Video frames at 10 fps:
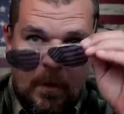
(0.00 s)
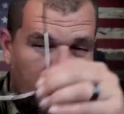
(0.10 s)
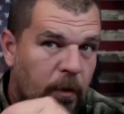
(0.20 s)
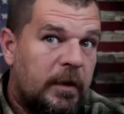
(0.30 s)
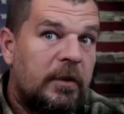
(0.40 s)

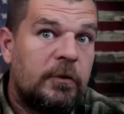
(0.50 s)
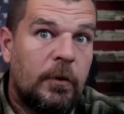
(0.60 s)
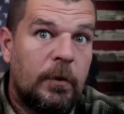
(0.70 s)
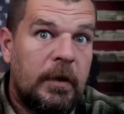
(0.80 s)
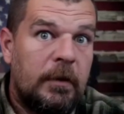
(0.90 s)
What this
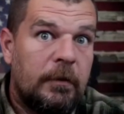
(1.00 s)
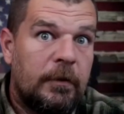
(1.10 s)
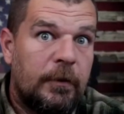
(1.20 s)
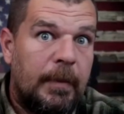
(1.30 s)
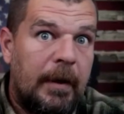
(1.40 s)
story here
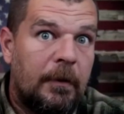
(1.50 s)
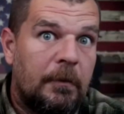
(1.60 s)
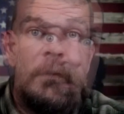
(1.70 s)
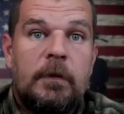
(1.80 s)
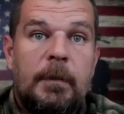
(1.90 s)
is about
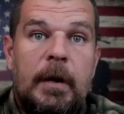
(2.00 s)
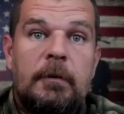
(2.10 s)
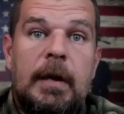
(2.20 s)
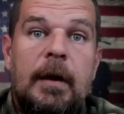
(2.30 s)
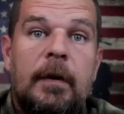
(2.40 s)
is the
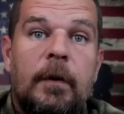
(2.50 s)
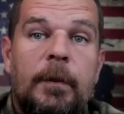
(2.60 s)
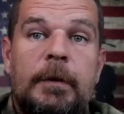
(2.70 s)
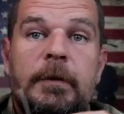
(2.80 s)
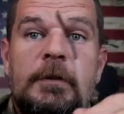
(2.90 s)
microdot
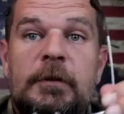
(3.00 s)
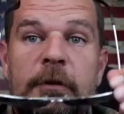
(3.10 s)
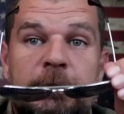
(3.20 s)
helmets.